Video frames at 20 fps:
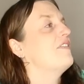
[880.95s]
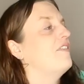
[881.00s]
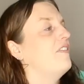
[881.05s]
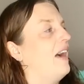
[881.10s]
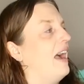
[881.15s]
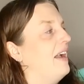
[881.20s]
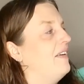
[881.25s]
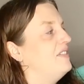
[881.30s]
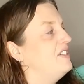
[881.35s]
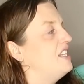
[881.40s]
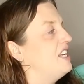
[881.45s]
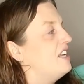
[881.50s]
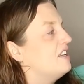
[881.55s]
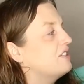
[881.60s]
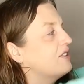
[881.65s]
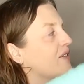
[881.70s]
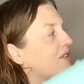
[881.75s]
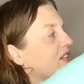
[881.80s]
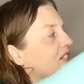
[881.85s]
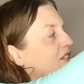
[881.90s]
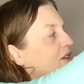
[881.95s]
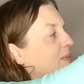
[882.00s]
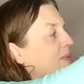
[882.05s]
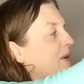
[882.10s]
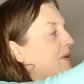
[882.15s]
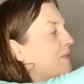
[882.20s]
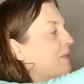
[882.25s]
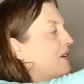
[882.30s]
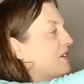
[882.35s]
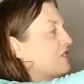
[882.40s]
5T, so this will
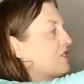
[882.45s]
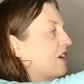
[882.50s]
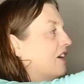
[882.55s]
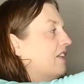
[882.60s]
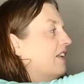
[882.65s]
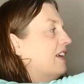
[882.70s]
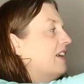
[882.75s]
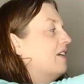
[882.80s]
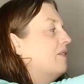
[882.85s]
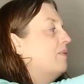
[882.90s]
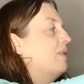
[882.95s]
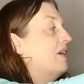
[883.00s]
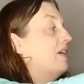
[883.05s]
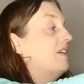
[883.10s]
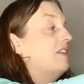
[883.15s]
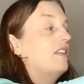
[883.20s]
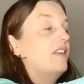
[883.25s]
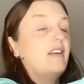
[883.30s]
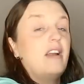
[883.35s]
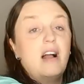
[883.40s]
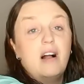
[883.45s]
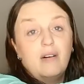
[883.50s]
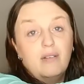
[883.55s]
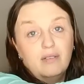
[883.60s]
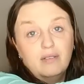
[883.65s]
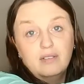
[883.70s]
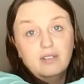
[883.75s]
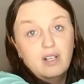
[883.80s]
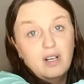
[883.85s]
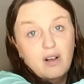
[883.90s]
be what Charlotte can wear either
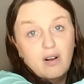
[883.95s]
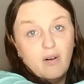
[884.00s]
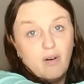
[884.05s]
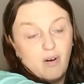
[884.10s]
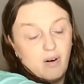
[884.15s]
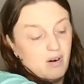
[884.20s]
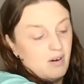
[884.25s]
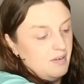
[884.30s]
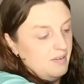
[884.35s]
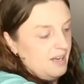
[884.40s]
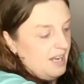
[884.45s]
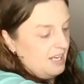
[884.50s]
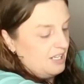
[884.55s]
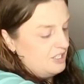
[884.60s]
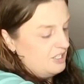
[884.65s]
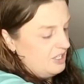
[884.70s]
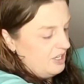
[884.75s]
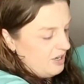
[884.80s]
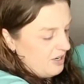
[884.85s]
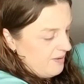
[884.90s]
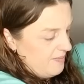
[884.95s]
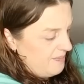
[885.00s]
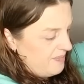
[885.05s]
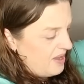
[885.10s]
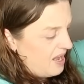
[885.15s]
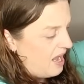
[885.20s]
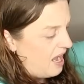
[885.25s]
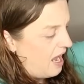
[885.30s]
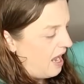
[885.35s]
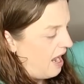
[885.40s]
now or next year.
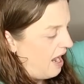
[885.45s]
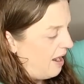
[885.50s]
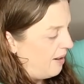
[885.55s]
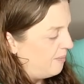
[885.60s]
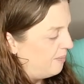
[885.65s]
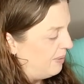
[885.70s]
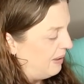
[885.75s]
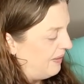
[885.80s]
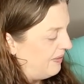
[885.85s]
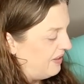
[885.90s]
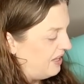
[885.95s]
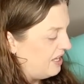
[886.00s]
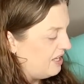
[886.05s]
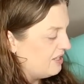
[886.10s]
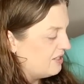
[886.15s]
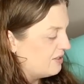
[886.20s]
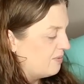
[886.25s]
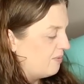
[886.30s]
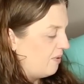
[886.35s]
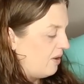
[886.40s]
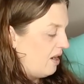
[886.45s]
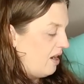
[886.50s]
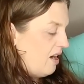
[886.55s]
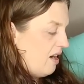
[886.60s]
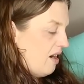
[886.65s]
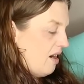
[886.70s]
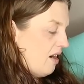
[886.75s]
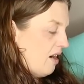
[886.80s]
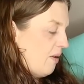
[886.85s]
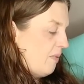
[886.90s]
Um, but these
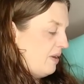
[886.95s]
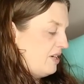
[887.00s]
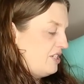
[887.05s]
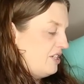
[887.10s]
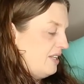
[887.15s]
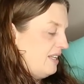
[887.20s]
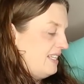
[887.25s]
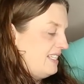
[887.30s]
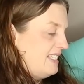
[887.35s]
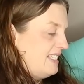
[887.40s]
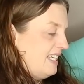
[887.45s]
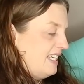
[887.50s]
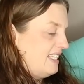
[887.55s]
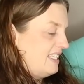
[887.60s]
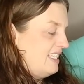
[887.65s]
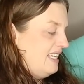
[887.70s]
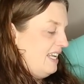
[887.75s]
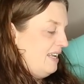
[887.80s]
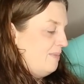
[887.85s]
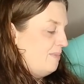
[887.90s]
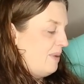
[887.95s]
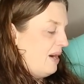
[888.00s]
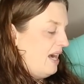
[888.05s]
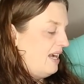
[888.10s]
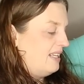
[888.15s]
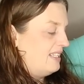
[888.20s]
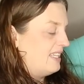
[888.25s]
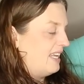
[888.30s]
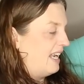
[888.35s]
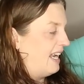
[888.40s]
were originally 16
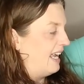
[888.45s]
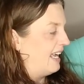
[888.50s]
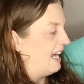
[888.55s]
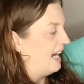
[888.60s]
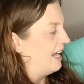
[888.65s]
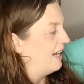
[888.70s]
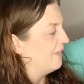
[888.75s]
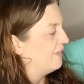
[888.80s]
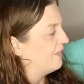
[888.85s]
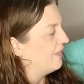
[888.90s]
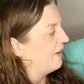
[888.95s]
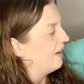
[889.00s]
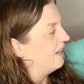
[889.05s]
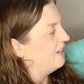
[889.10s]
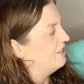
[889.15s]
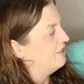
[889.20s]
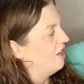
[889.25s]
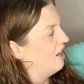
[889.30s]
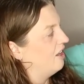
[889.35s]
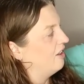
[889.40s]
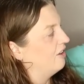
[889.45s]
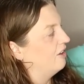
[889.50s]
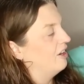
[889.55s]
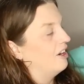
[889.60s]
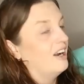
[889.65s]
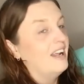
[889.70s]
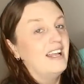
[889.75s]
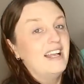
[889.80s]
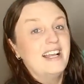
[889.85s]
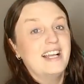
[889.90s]
bucks, and I got them for a
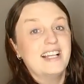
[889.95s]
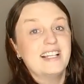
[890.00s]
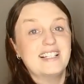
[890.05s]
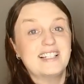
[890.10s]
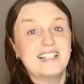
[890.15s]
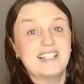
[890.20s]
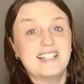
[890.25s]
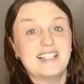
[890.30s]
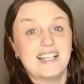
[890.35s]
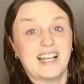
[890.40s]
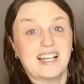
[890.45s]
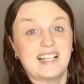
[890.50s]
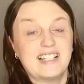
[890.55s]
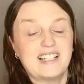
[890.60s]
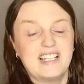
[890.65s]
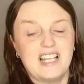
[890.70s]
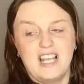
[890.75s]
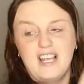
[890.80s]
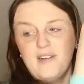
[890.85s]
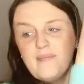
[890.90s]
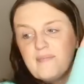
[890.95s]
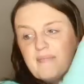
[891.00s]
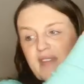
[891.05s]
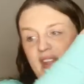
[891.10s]
dollar 60.